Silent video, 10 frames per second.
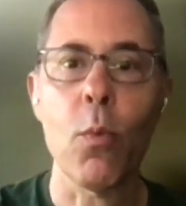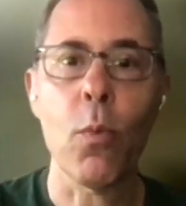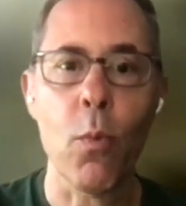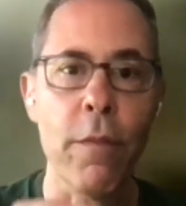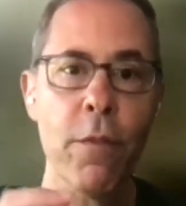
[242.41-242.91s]

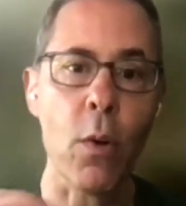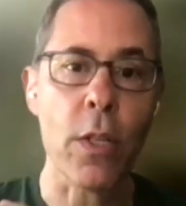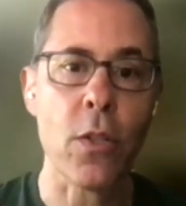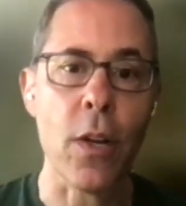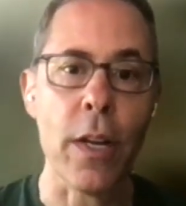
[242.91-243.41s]
we
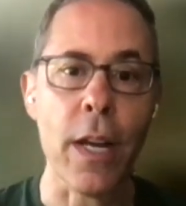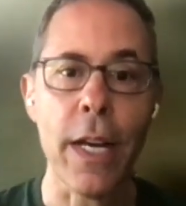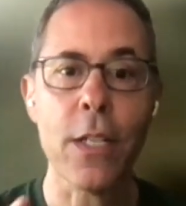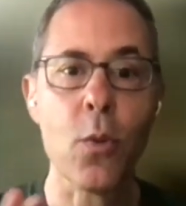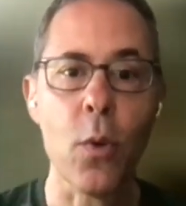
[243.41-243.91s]
focus on
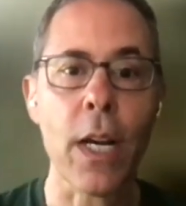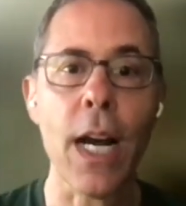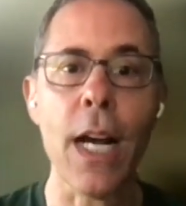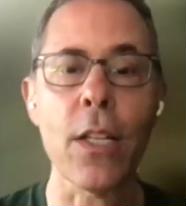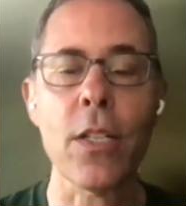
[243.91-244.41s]
high school and
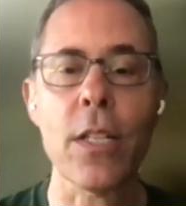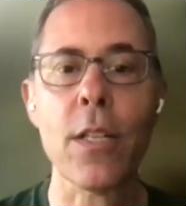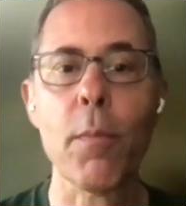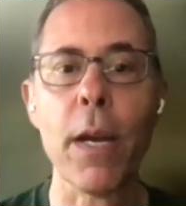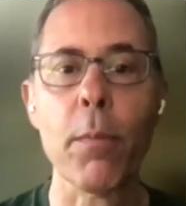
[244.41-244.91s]
college
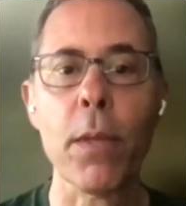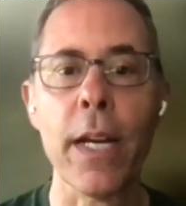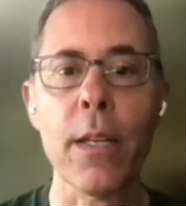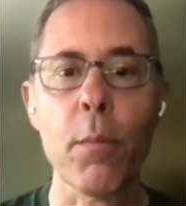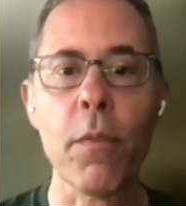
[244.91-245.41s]
as the
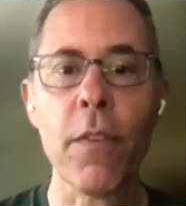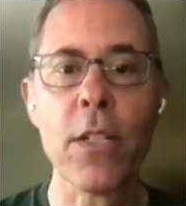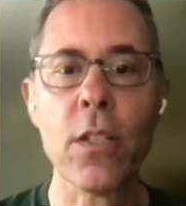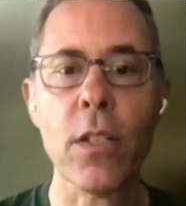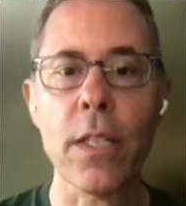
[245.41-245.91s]
pipeline to
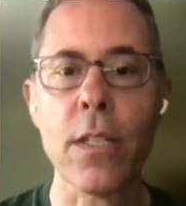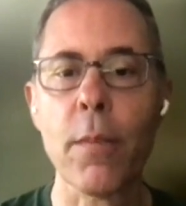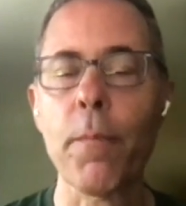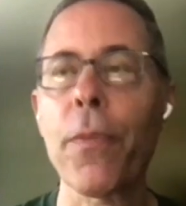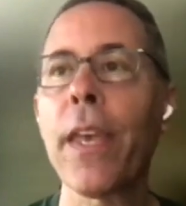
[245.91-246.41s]

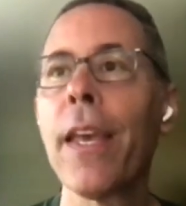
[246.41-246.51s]
professionalism,